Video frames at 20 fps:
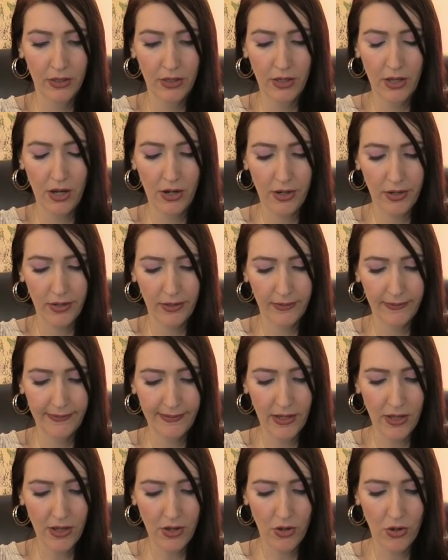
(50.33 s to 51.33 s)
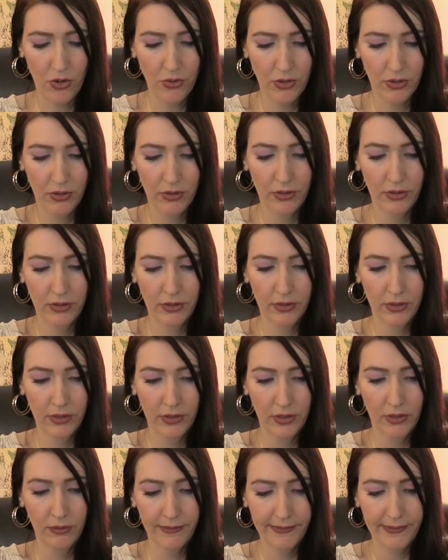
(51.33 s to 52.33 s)
All right, so
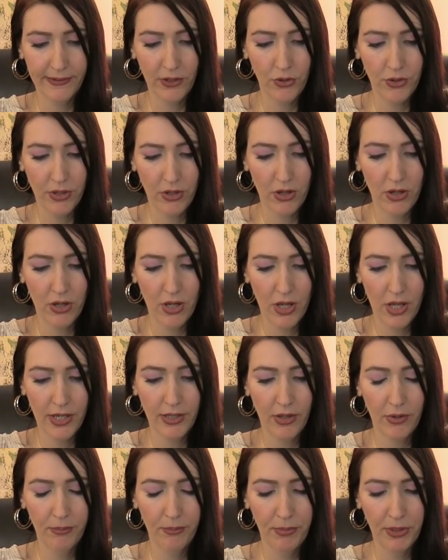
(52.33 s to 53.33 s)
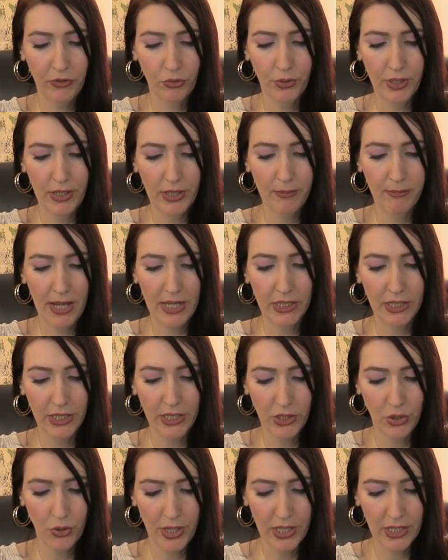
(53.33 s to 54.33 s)
what's going on between my
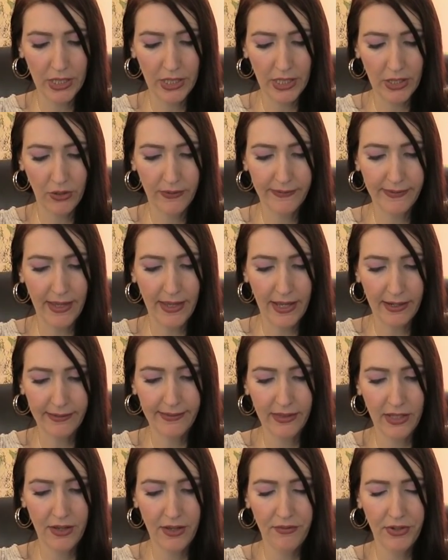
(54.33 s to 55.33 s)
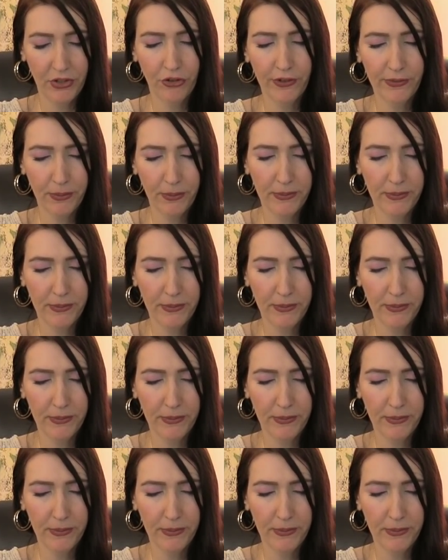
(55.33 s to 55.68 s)
Leo and Leo's ex-love interest?